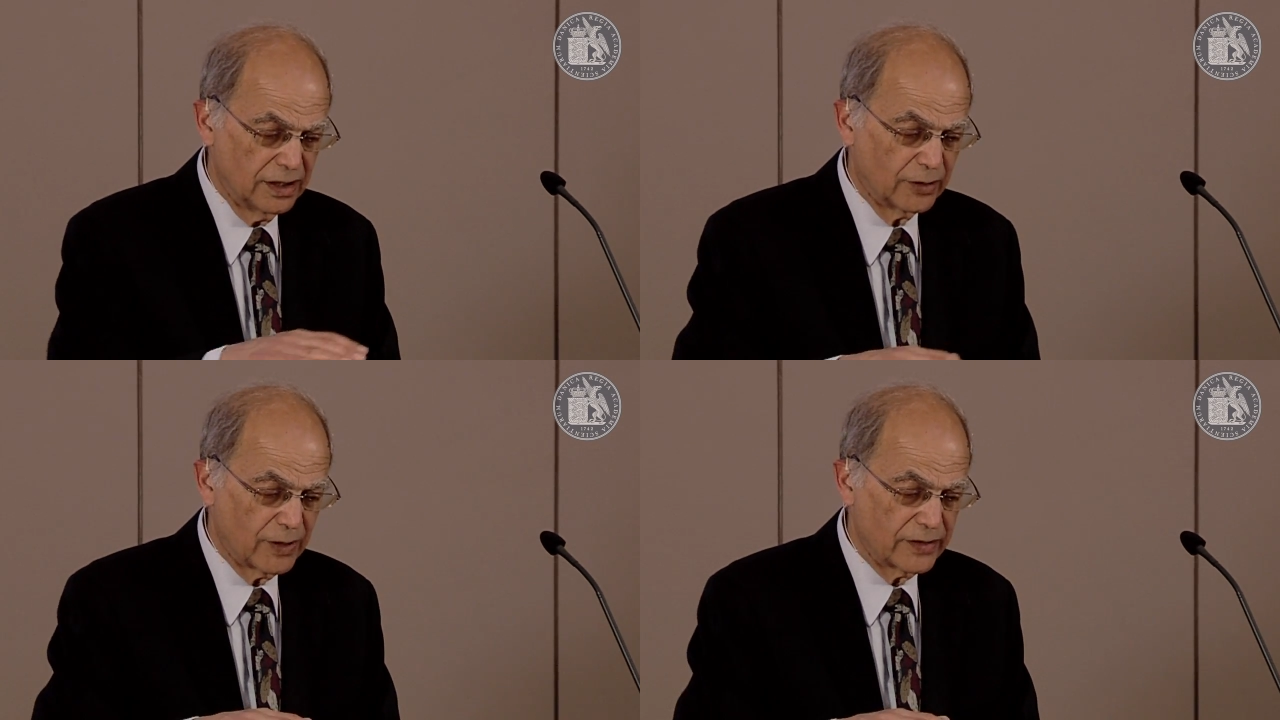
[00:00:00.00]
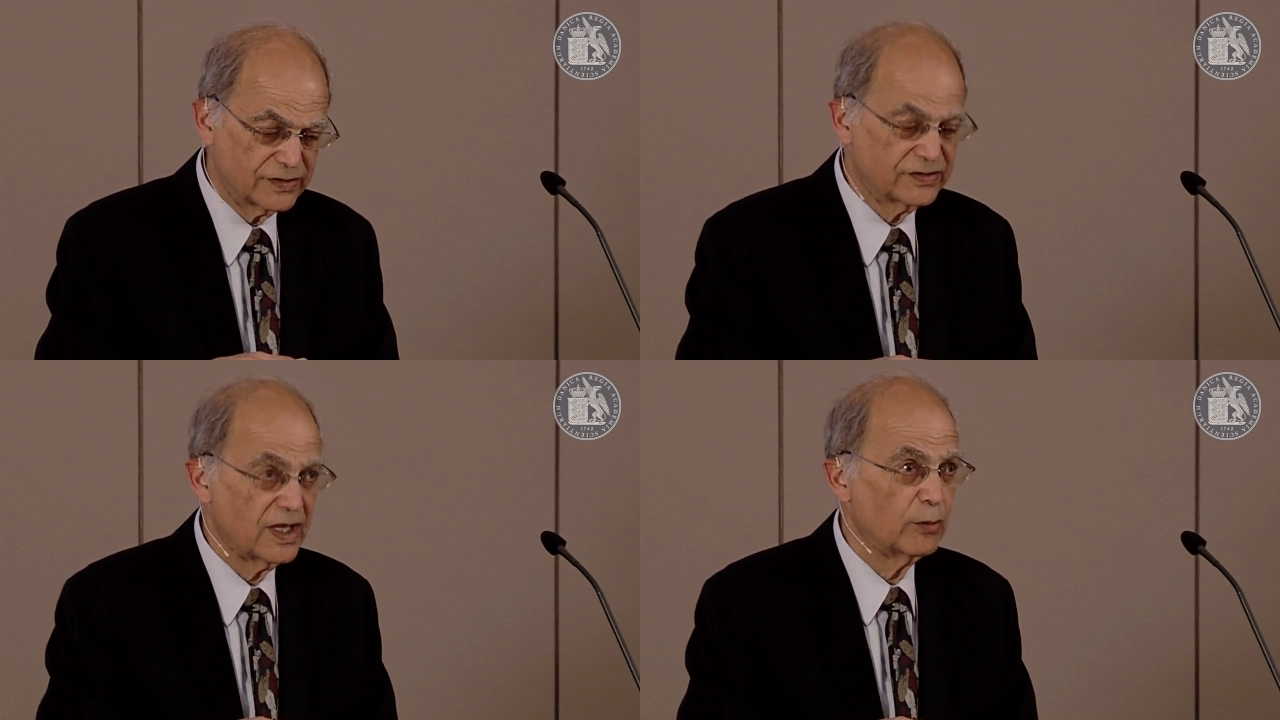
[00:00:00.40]

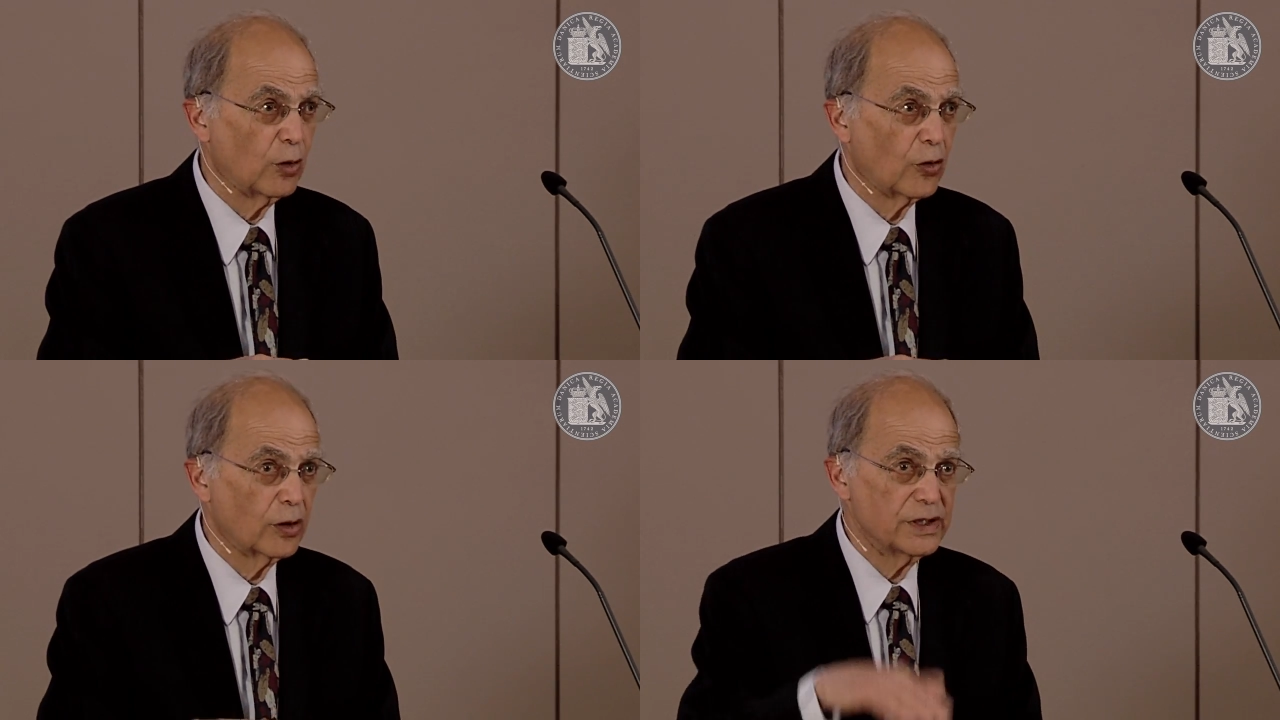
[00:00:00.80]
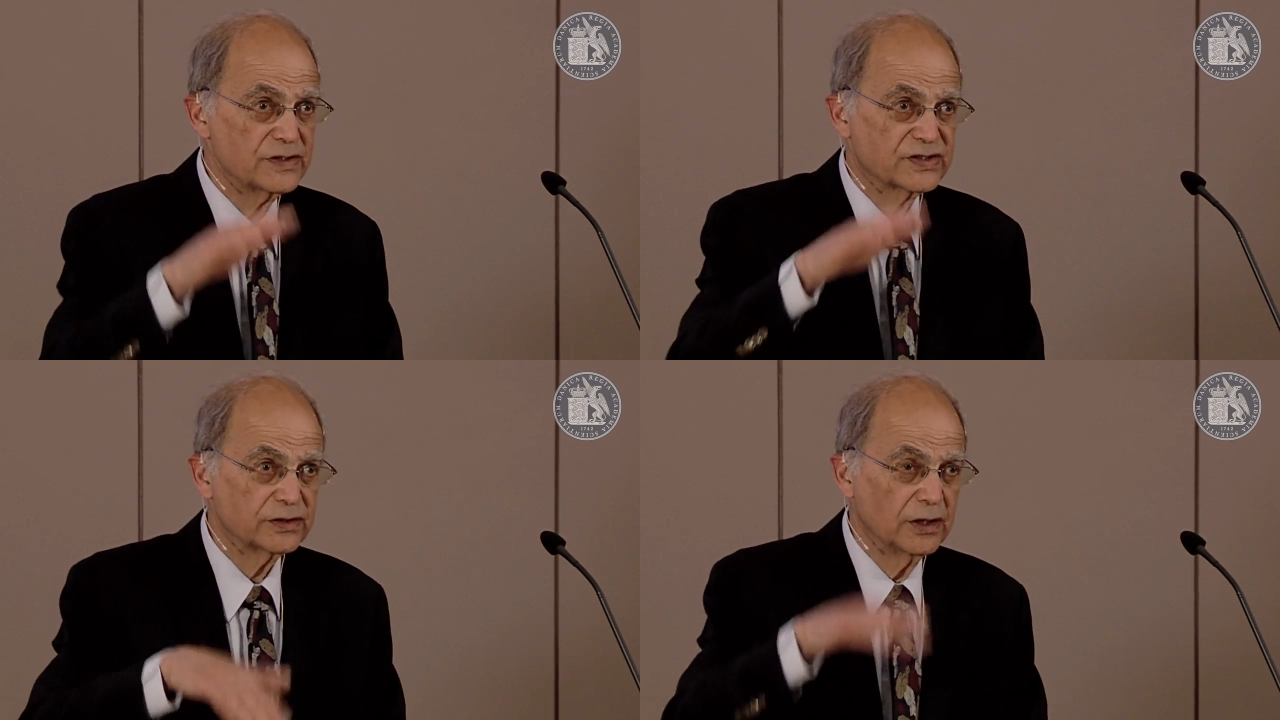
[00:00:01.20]
around stable
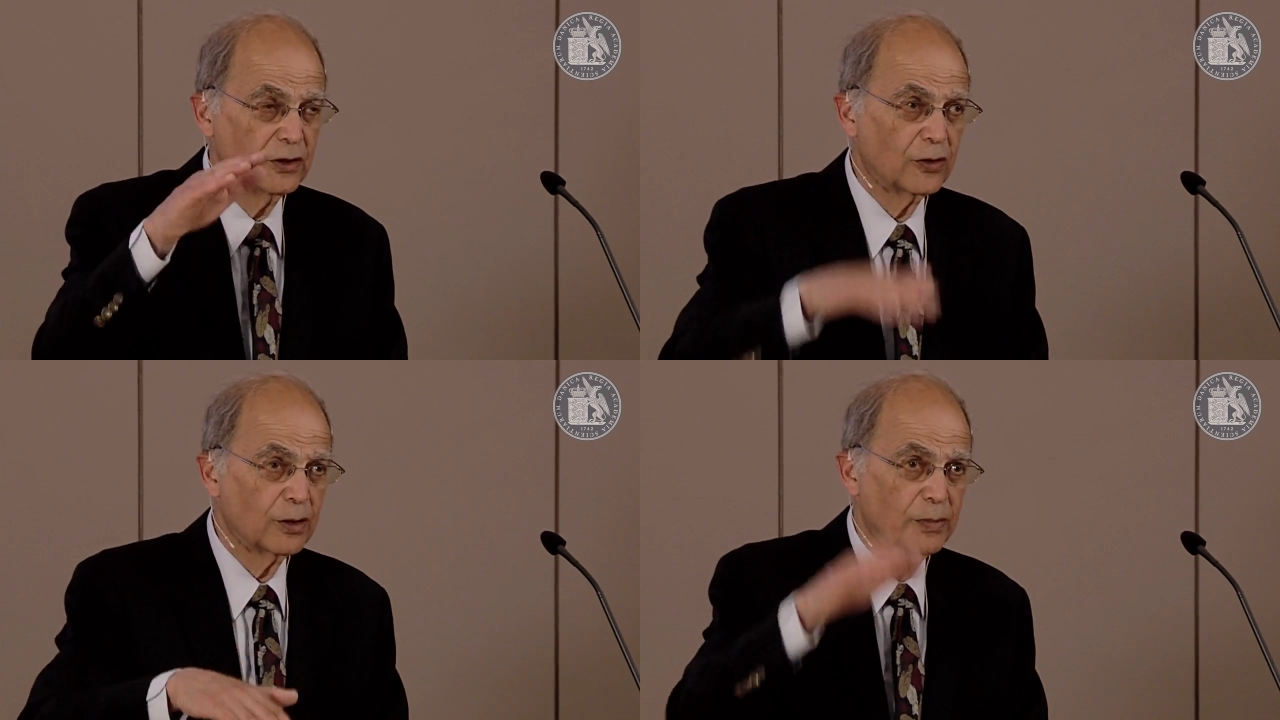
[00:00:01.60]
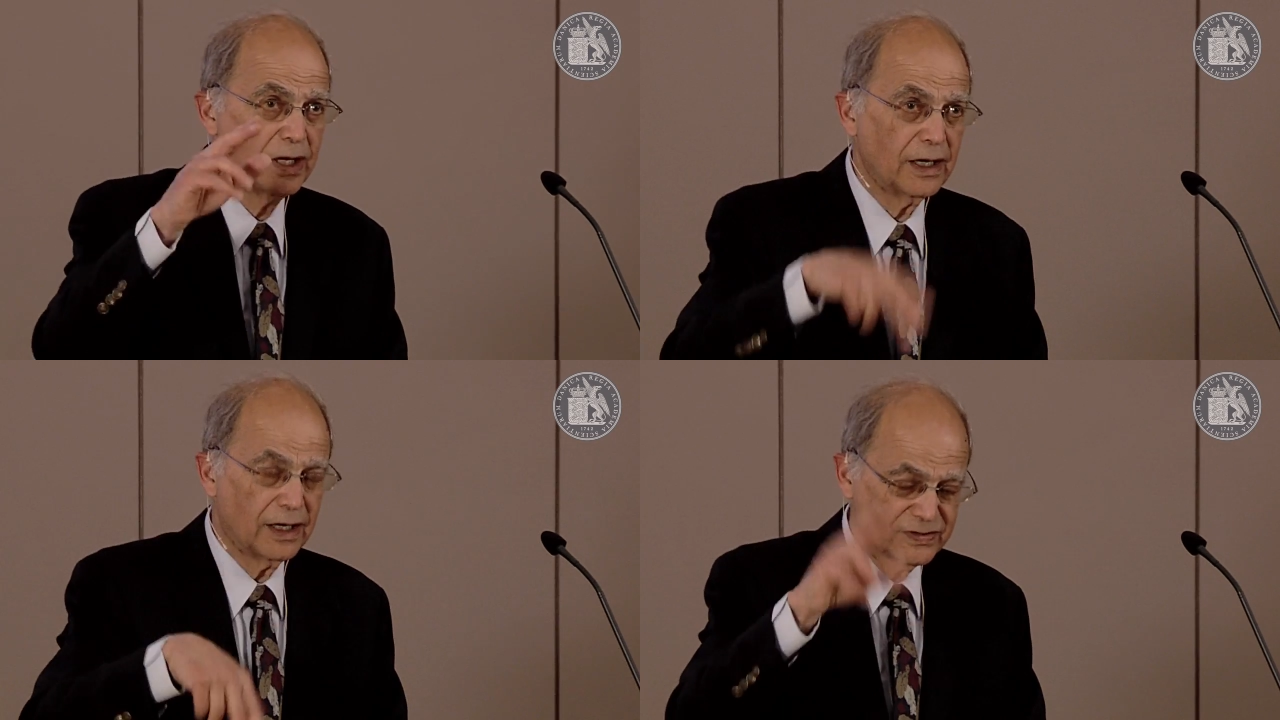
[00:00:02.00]
orbits or
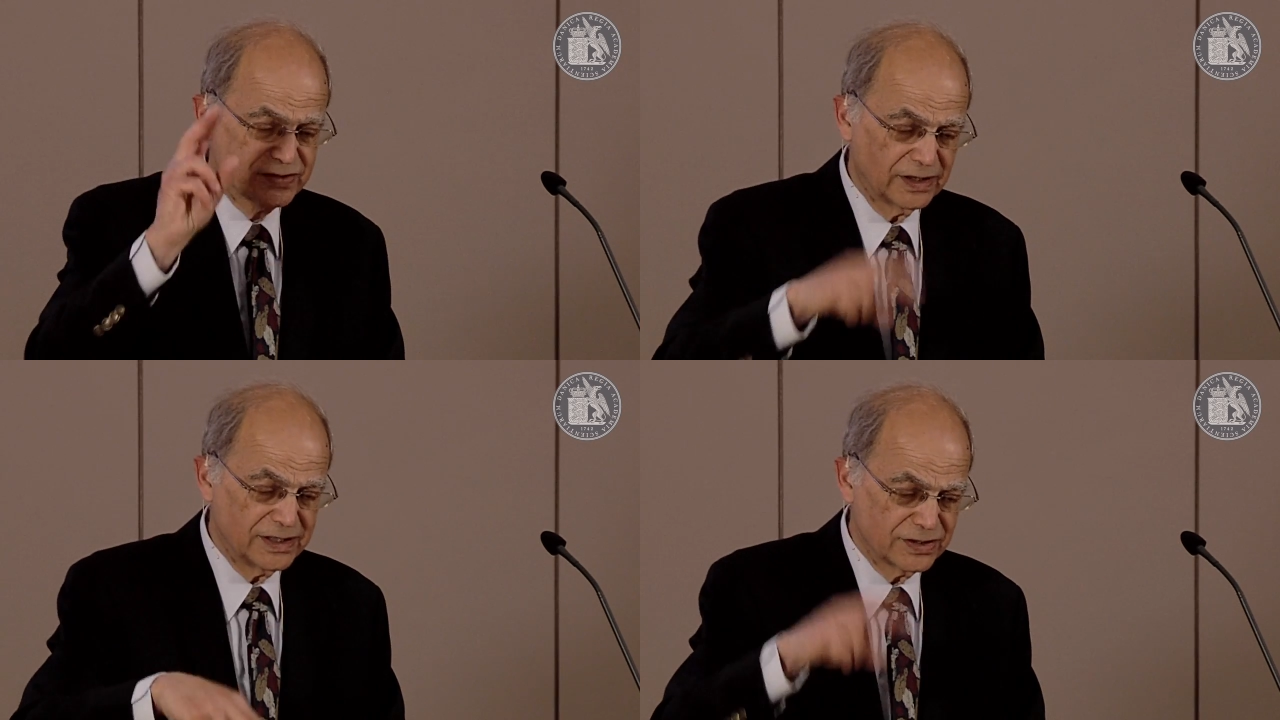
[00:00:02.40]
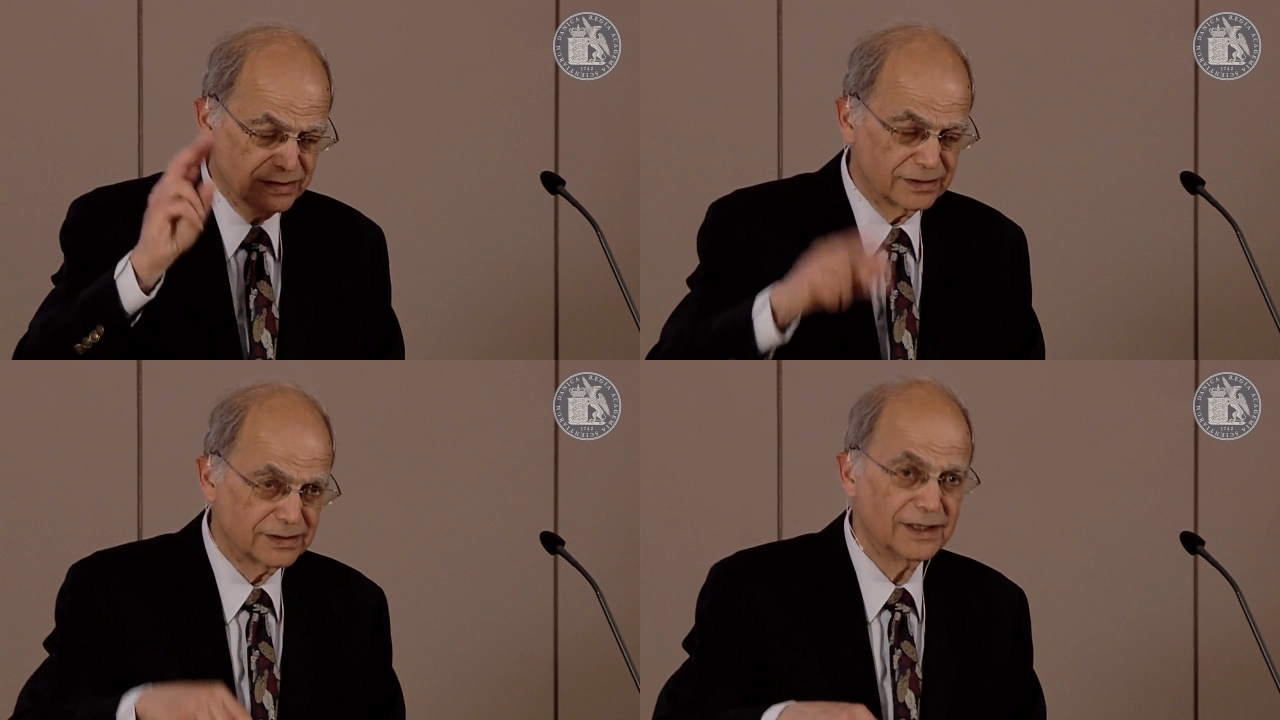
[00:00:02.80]
by
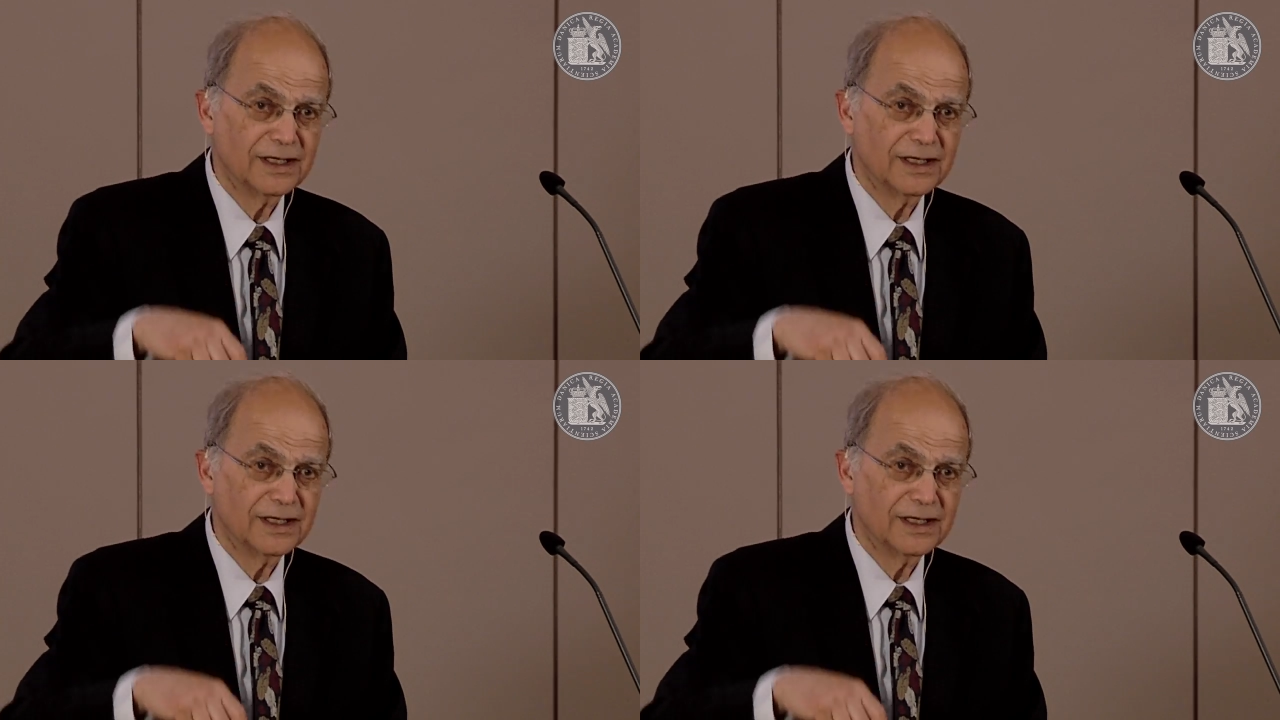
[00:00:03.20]
oscillation